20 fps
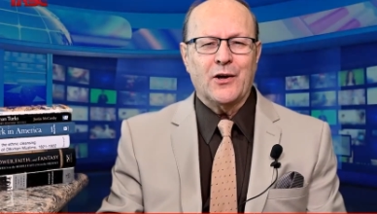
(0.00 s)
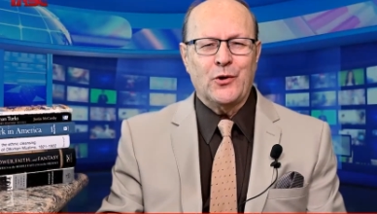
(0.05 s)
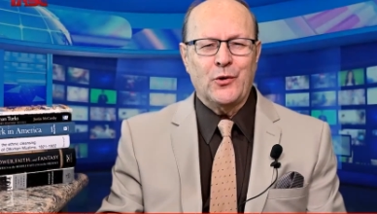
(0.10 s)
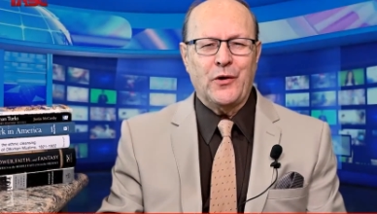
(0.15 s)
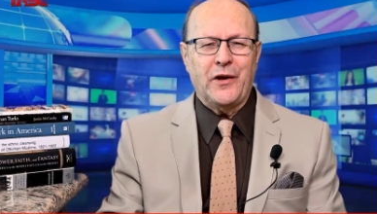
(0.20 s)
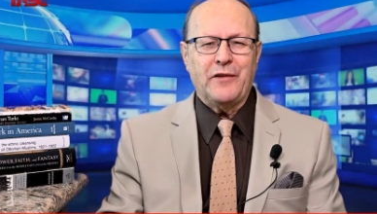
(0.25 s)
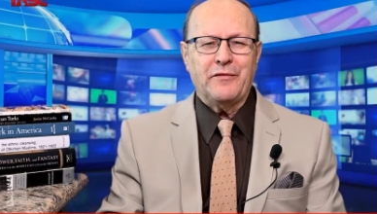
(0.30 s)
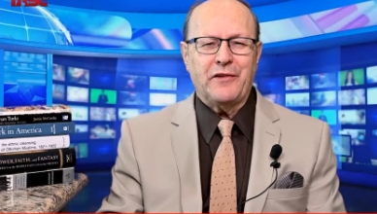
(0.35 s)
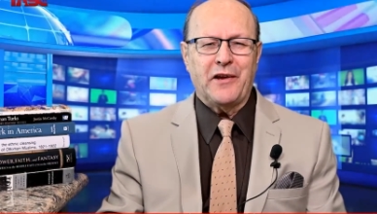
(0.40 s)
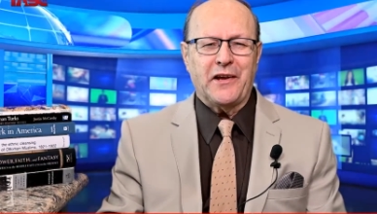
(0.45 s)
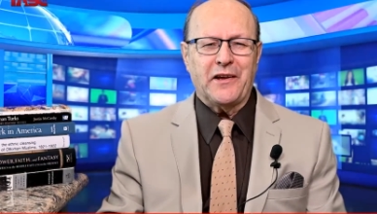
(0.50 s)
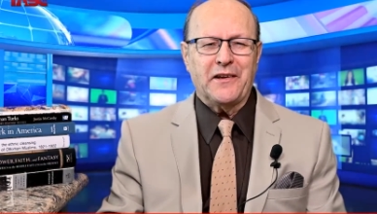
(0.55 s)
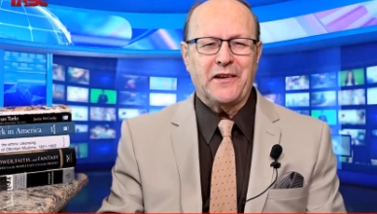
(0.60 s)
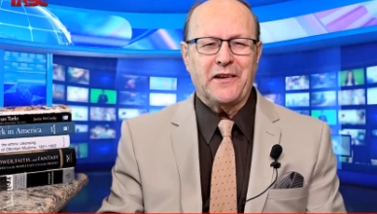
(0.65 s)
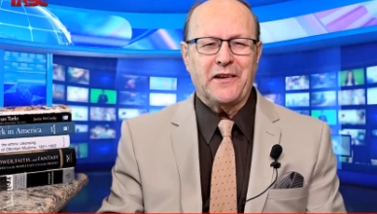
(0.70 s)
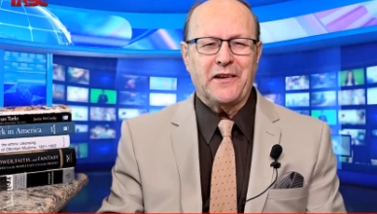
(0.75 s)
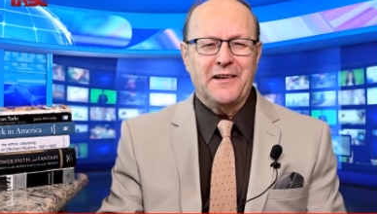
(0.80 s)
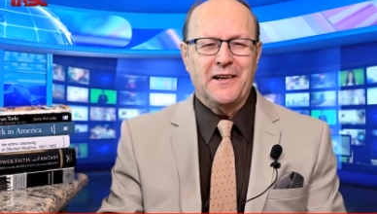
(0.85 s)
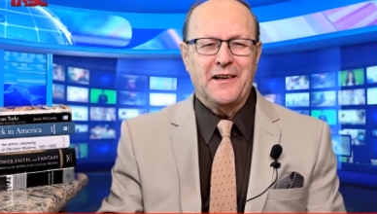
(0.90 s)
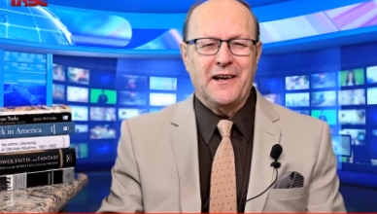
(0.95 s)
Good evening,
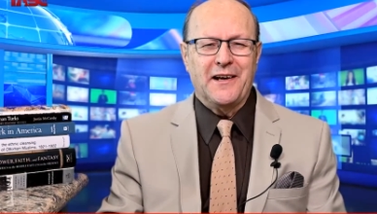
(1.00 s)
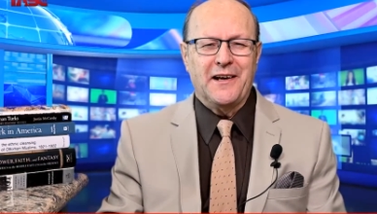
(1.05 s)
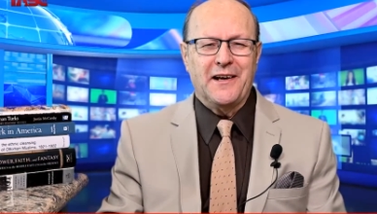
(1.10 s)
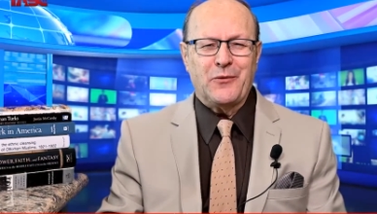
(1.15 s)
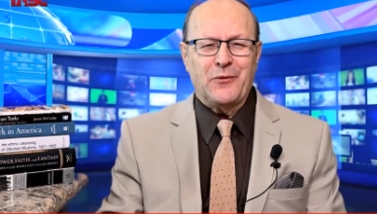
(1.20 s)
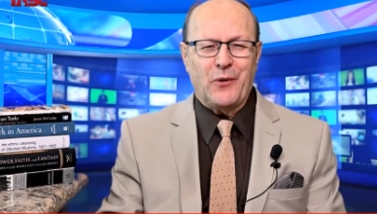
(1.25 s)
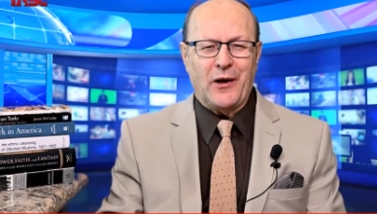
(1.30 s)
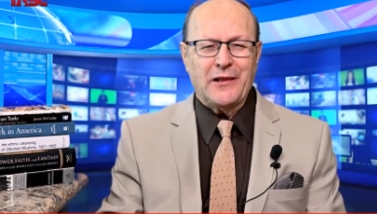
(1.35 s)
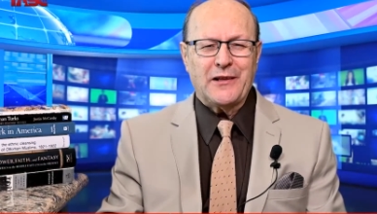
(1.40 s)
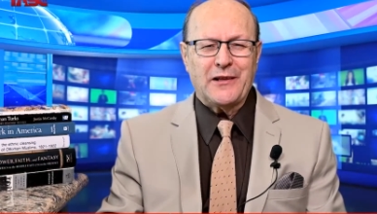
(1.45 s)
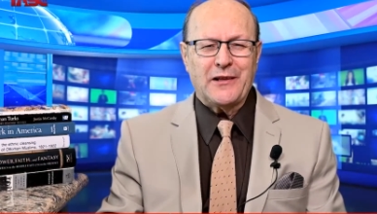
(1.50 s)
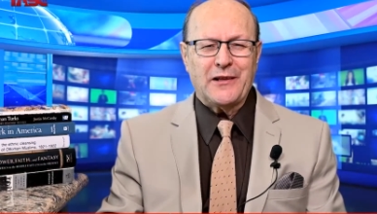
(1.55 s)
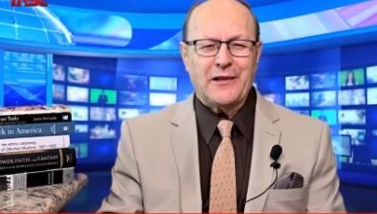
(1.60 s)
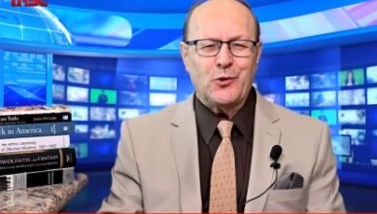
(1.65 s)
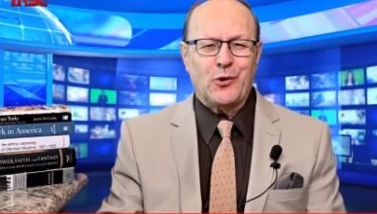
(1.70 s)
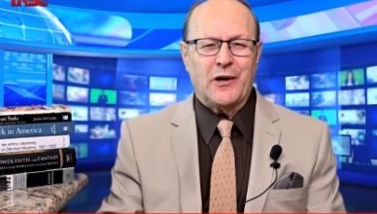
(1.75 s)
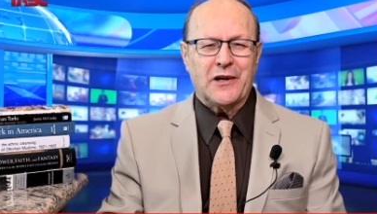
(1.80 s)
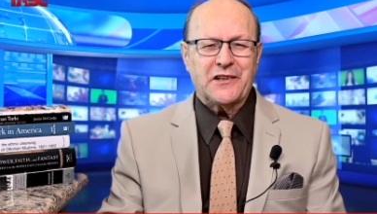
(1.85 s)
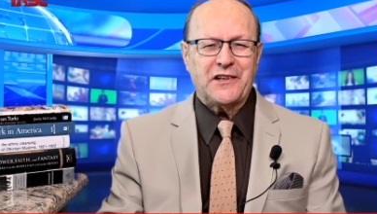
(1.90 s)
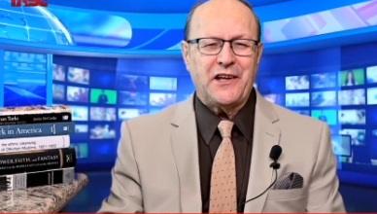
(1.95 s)
and welcome
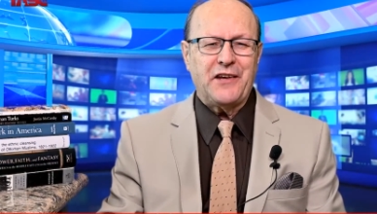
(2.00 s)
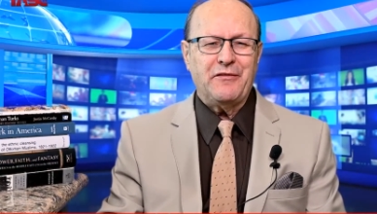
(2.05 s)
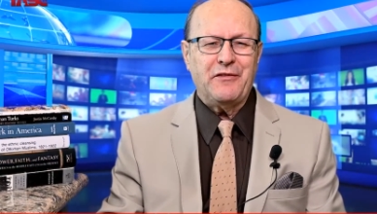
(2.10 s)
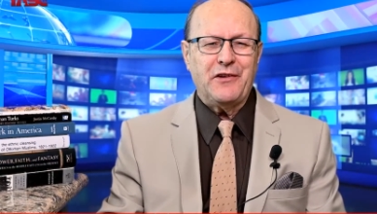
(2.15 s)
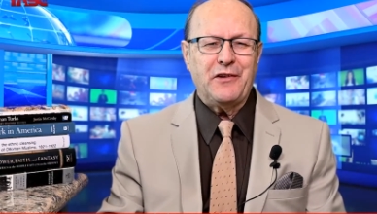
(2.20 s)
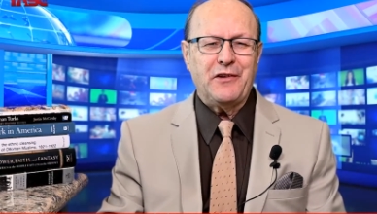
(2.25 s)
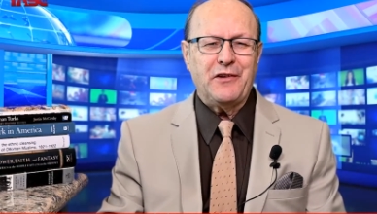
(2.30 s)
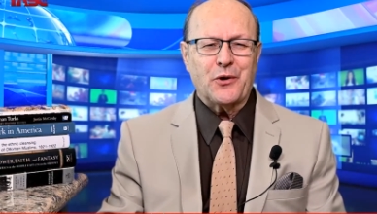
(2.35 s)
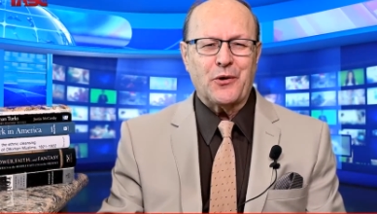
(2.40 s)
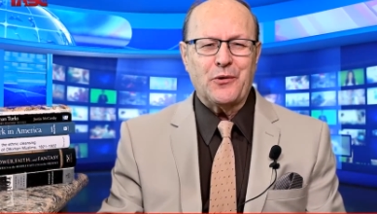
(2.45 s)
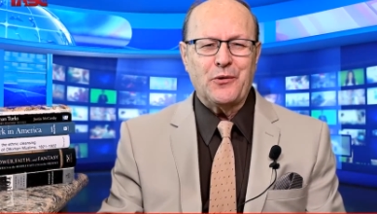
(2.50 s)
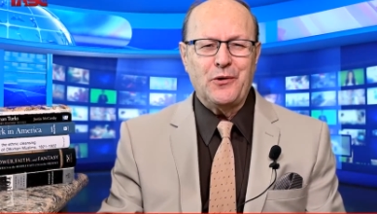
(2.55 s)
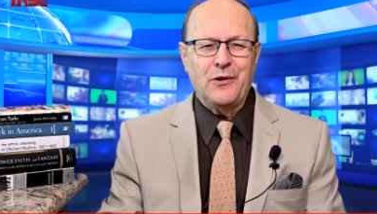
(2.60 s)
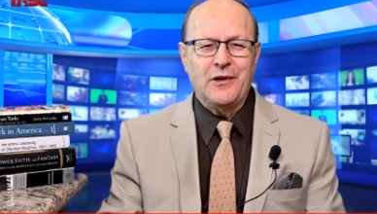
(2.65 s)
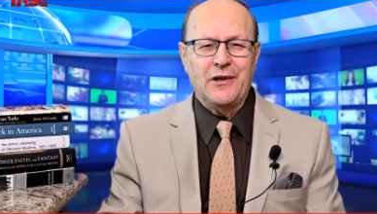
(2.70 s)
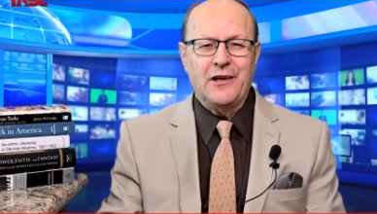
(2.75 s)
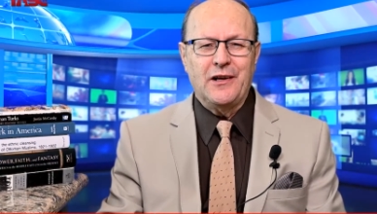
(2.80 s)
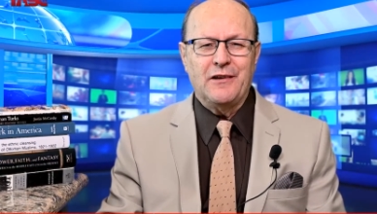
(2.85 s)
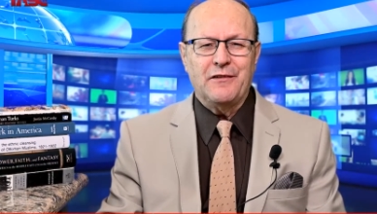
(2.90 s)
to our T V show